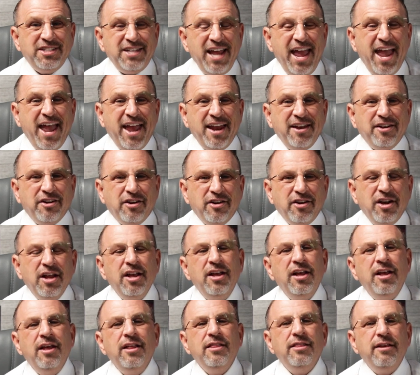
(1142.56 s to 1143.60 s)
standard,
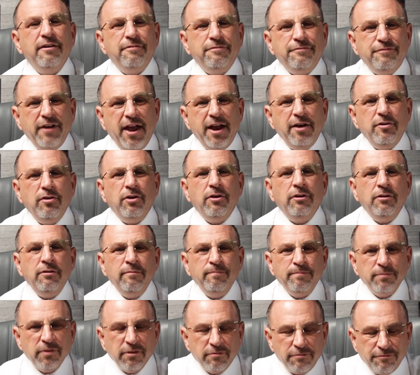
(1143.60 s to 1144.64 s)
the
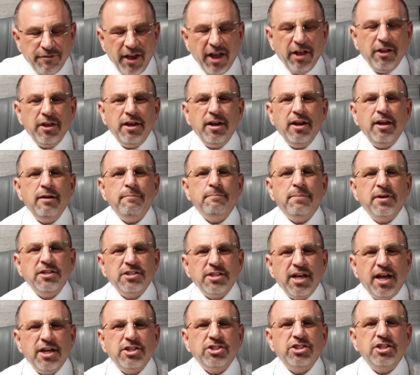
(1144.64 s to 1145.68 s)
federal felon in
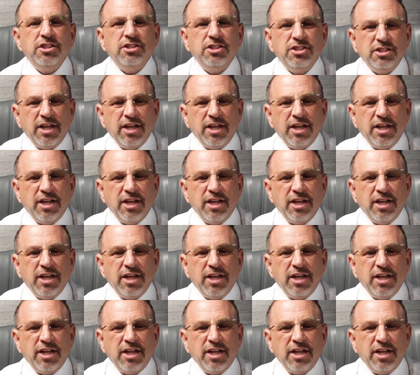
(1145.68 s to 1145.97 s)
possession